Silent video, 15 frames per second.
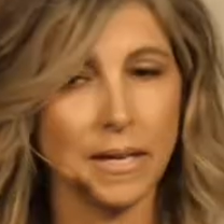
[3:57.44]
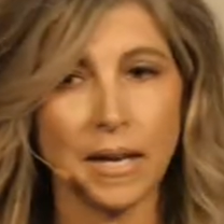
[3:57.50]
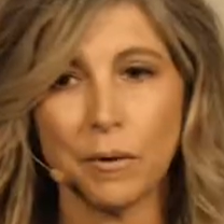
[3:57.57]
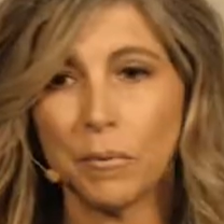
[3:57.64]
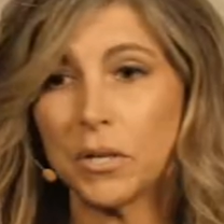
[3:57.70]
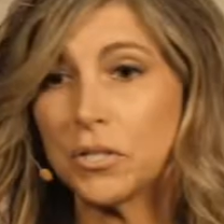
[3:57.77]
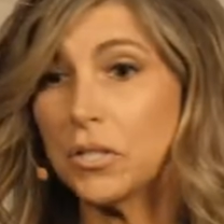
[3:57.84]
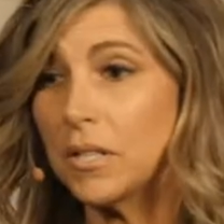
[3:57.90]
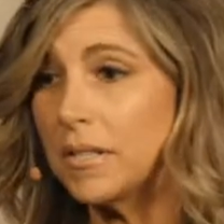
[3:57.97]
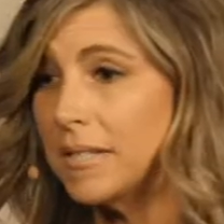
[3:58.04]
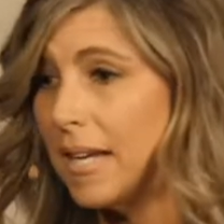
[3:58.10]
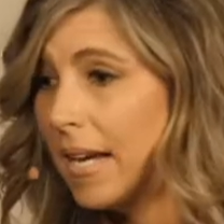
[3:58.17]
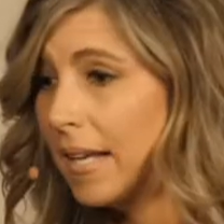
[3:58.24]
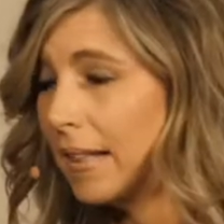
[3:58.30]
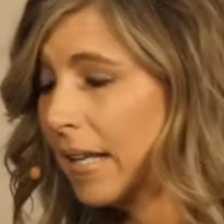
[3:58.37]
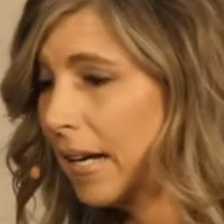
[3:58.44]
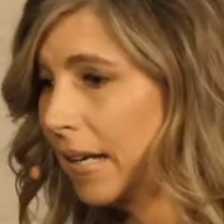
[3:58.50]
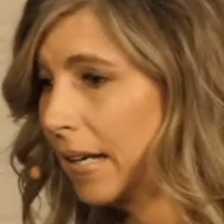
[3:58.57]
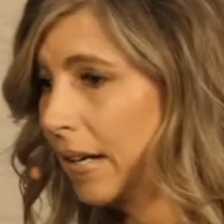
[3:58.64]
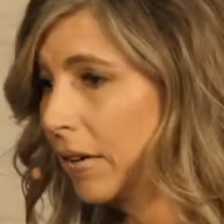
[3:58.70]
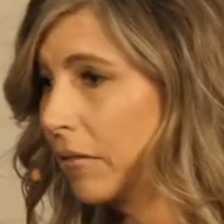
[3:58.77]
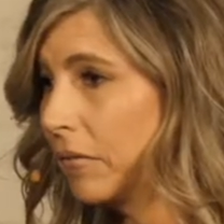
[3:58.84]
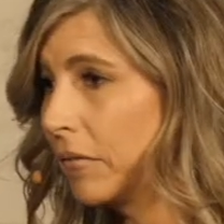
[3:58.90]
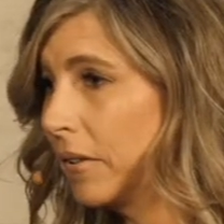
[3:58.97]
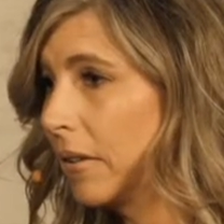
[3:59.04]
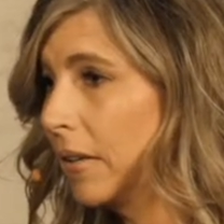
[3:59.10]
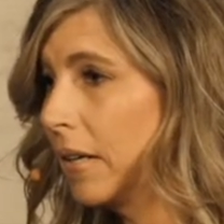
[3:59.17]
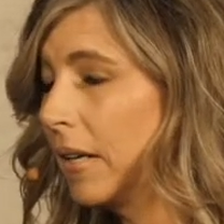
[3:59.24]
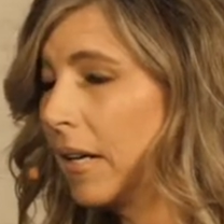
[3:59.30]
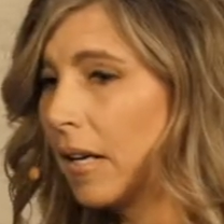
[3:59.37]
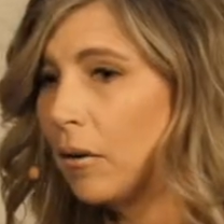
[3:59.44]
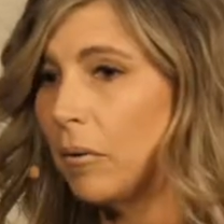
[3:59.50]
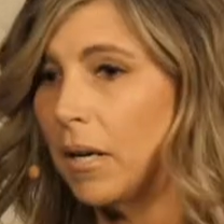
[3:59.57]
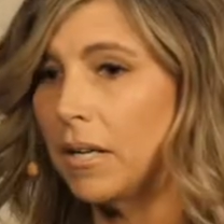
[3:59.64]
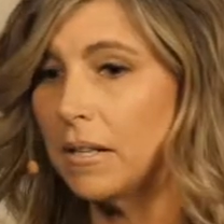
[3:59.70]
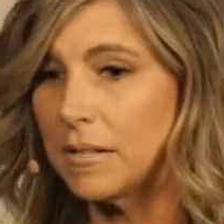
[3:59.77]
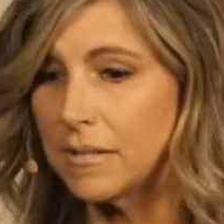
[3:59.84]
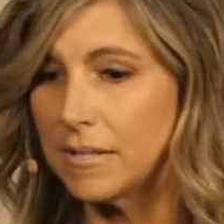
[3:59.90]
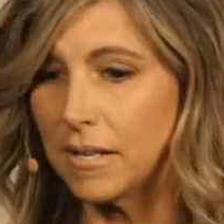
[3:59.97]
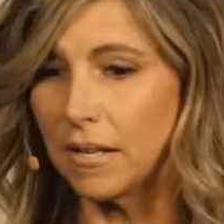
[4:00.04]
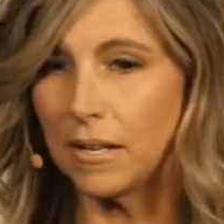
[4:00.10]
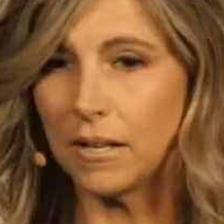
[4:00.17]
I want you to take that gift, and I want you to sit